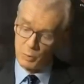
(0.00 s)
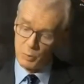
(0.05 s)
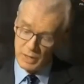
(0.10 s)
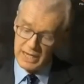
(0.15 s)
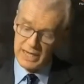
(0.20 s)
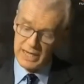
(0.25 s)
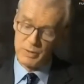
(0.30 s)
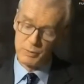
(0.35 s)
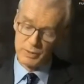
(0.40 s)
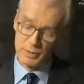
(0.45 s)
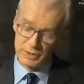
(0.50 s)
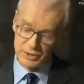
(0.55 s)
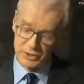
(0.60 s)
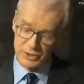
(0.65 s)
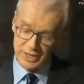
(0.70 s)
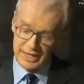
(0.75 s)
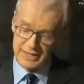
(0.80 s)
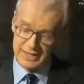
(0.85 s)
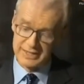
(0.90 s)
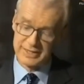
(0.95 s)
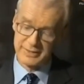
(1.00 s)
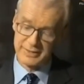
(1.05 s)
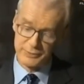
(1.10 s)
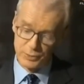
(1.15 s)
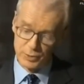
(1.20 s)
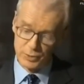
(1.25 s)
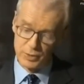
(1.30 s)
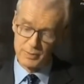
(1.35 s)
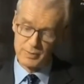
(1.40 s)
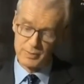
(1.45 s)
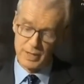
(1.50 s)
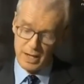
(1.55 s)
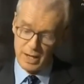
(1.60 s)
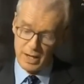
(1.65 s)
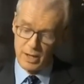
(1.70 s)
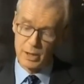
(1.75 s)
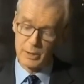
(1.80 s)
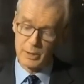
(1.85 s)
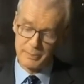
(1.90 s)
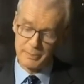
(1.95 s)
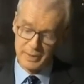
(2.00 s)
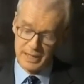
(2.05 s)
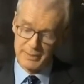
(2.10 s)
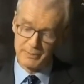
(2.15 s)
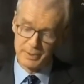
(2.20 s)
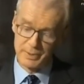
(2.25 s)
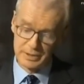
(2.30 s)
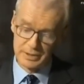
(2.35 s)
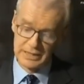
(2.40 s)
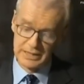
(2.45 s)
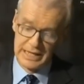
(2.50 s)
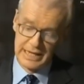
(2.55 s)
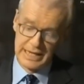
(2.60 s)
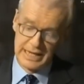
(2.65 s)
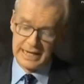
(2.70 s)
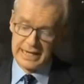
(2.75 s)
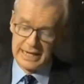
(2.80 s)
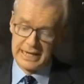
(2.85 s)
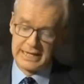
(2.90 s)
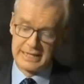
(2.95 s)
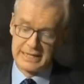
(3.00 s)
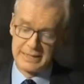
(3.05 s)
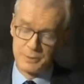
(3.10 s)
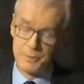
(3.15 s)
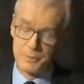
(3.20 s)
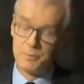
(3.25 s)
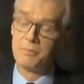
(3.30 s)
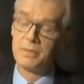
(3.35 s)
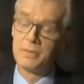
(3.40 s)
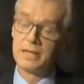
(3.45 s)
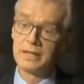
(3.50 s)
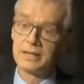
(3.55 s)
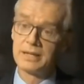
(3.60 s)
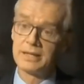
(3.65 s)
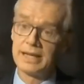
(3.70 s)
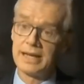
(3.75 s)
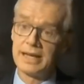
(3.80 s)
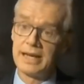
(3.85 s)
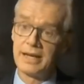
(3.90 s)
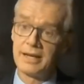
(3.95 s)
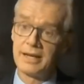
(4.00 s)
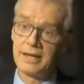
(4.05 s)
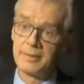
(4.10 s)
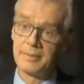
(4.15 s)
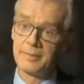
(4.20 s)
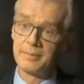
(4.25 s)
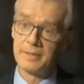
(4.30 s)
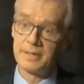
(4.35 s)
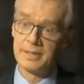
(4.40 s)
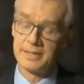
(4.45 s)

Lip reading: We will transform our people into middle-income